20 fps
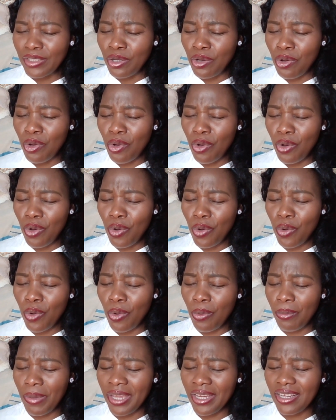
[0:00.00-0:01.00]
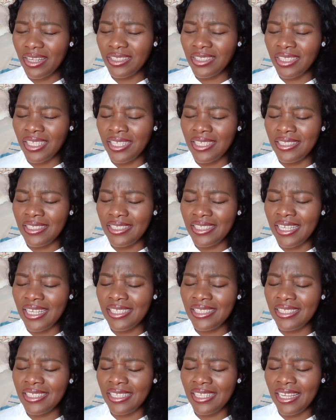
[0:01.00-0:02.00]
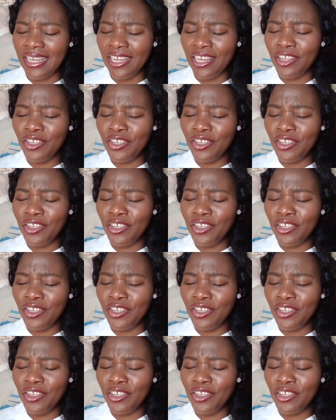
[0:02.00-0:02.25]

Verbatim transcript: Oh, make us undone today